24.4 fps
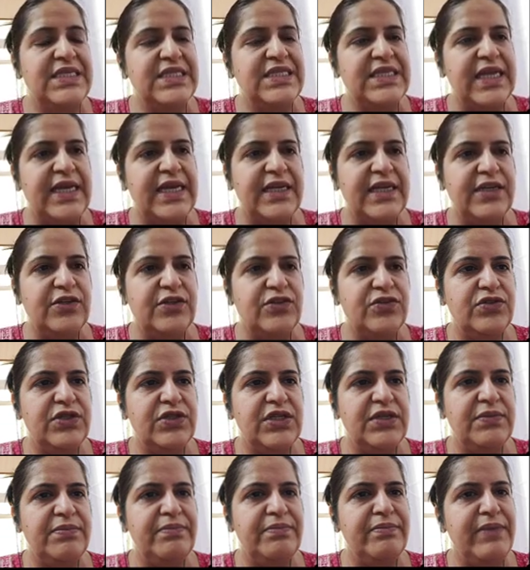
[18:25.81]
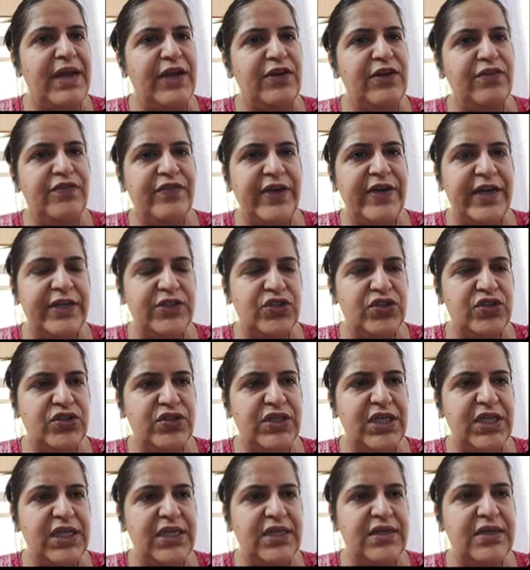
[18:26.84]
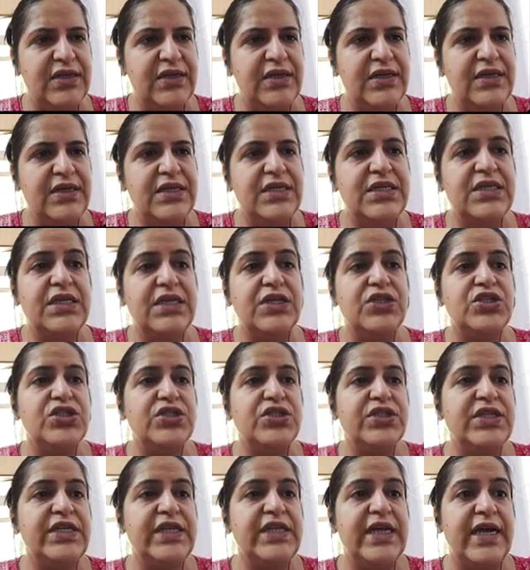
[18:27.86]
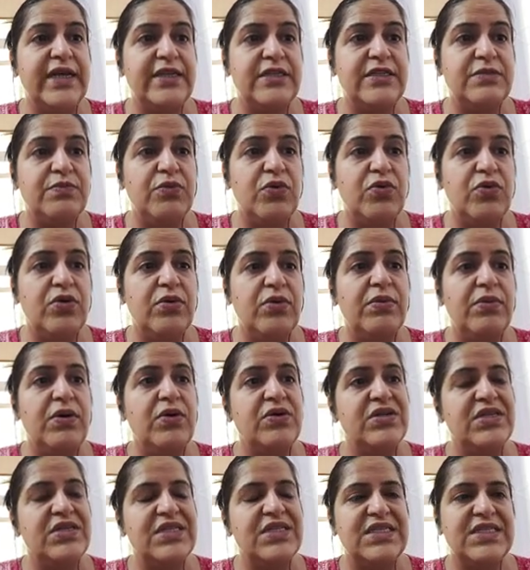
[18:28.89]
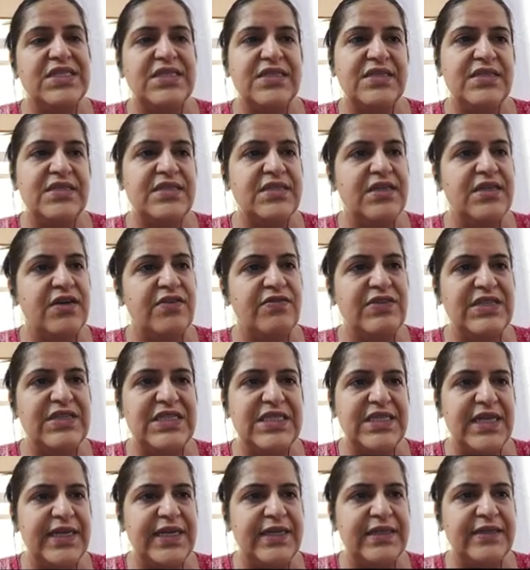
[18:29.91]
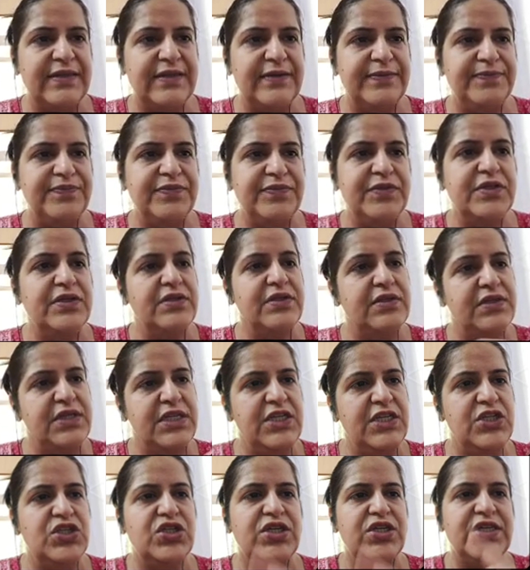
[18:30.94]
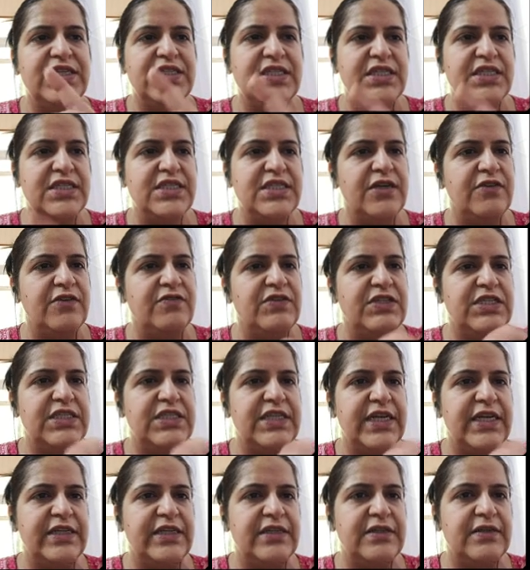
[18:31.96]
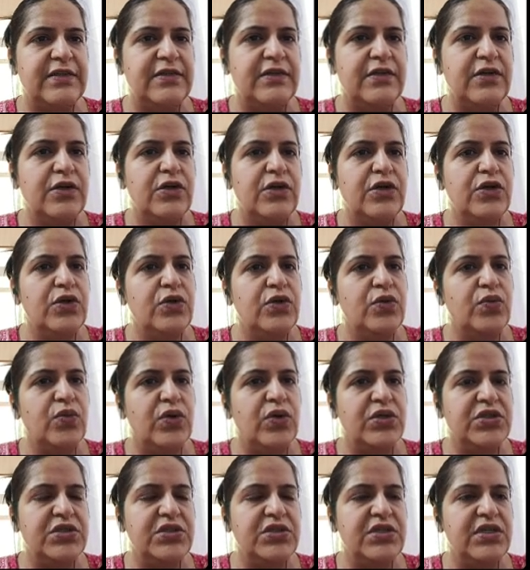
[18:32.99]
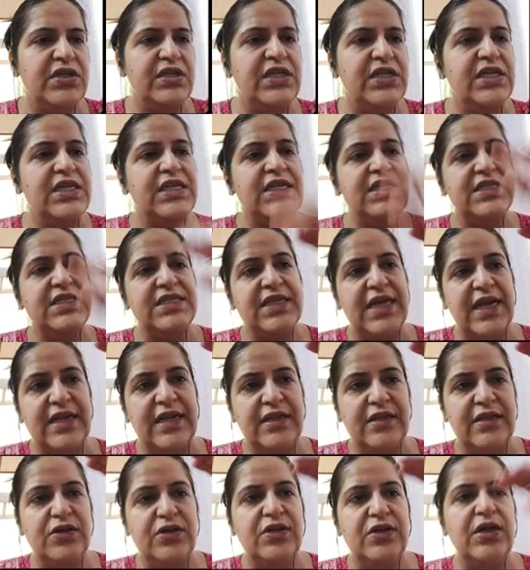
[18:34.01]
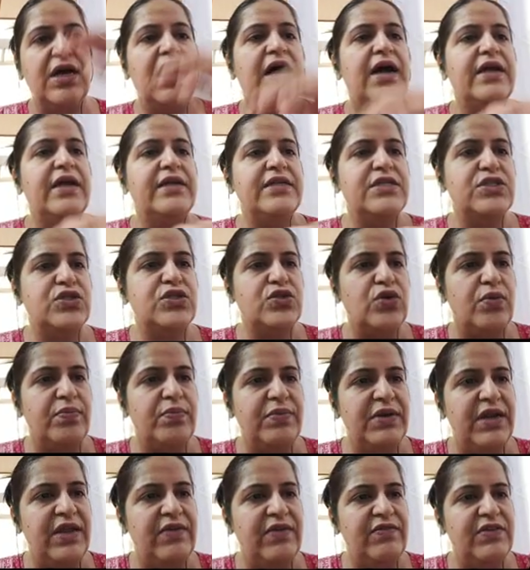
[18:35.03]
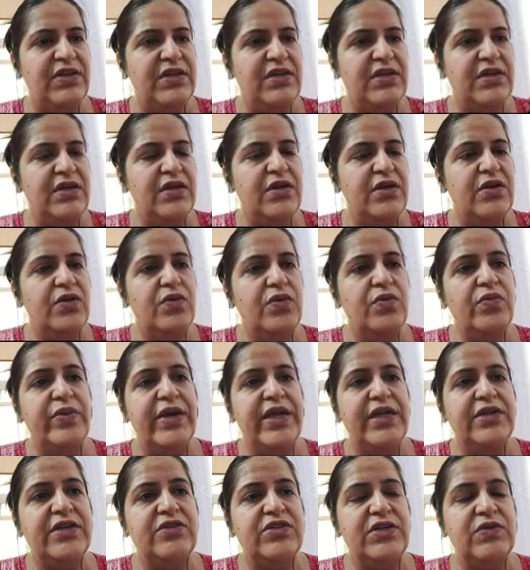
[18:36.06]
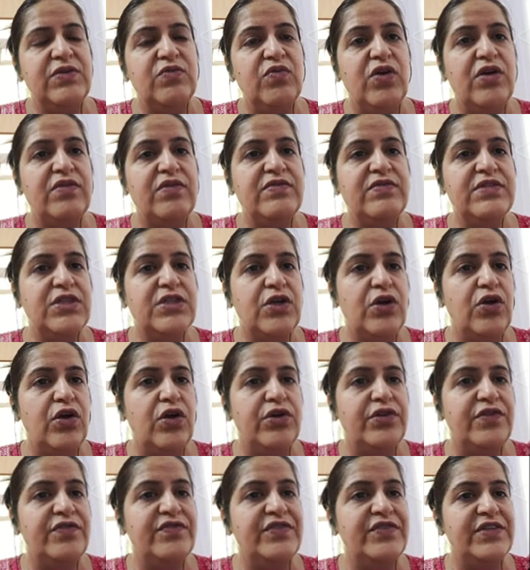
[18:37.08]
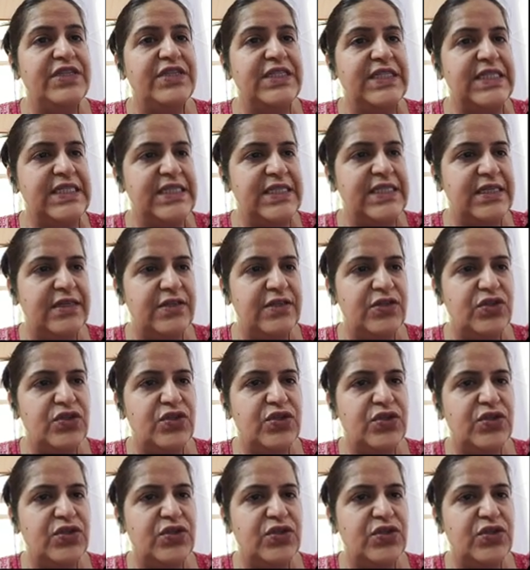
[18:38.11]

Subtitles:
Secondary, manufacturing. Tertiary, I spoke about, is service sector. Teacher is a service sector. Quaternary is at the highest top level, where it involves a lot of research.